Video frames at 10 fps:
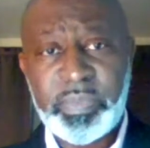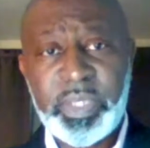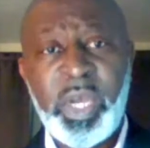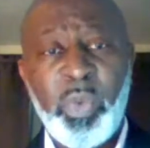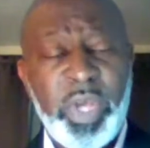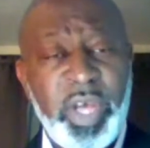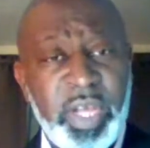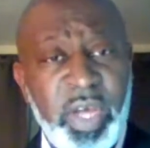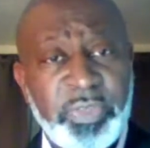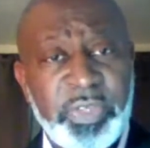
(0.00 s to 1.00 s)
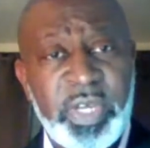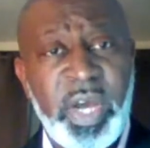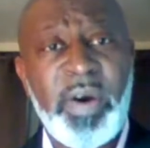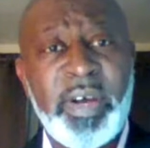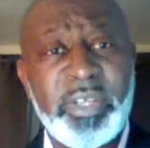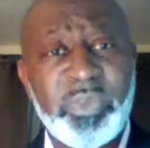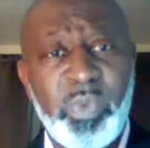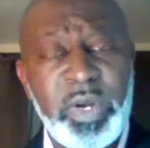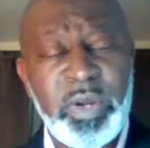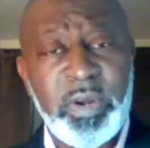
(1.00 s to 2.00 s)
we're going to go to God's
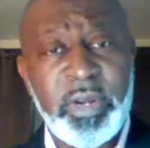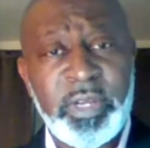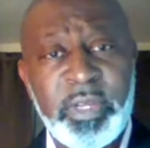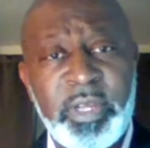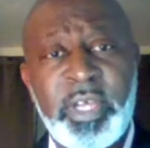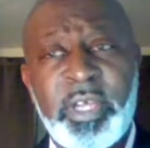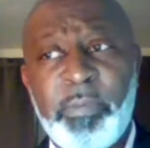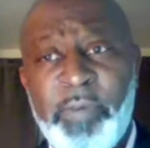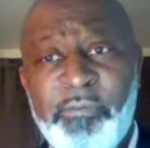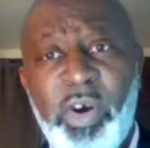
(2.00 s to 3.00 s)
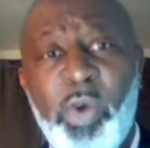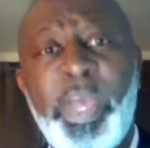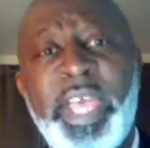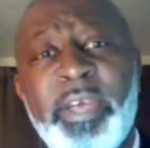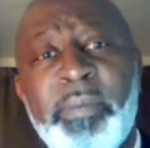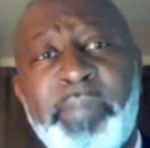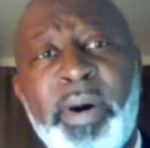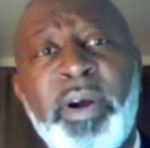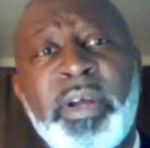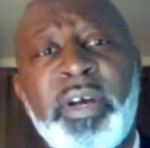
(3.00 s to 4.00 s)
word before we
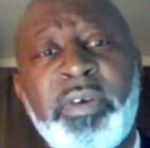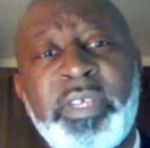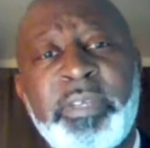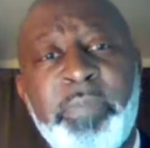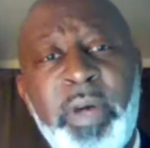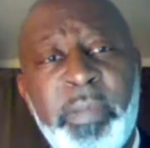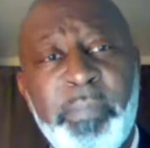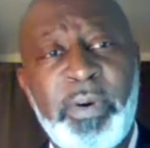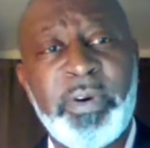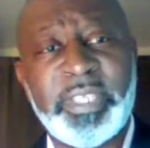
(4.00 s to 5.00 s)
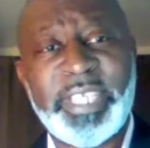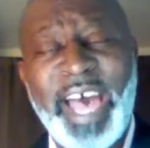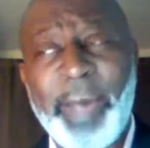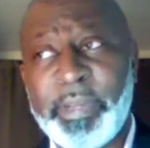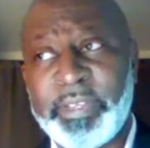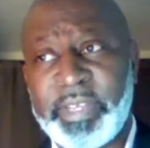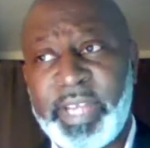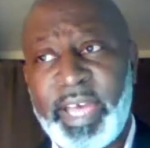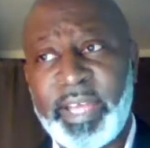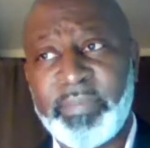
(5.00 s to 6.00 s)
embark on this important topic
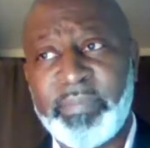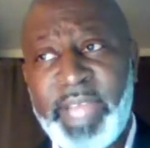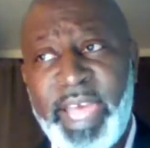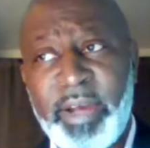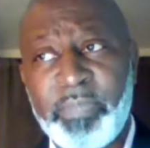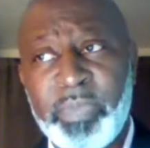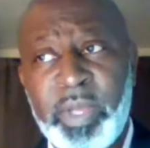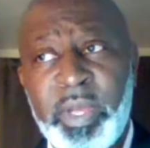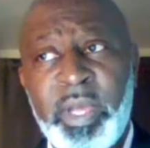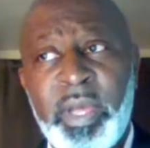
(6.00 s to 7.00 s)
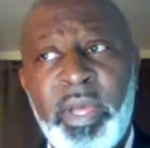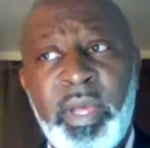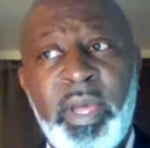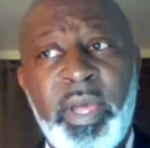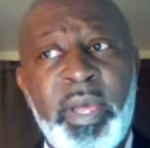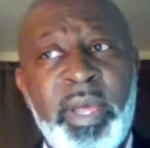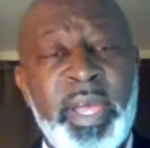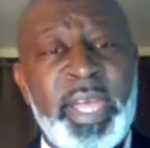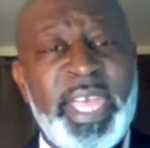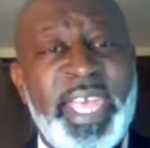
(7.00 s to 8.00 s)
tonight. Now,
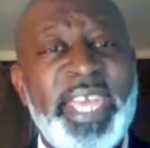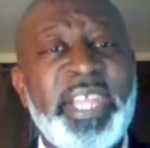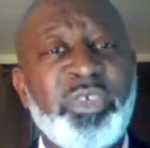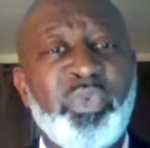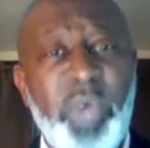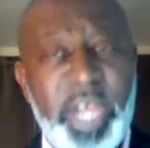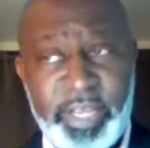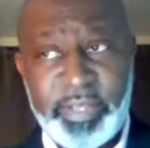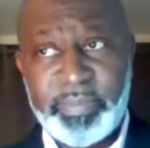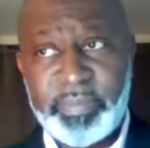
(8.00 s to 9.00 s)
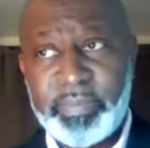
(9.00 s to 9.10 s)
it is written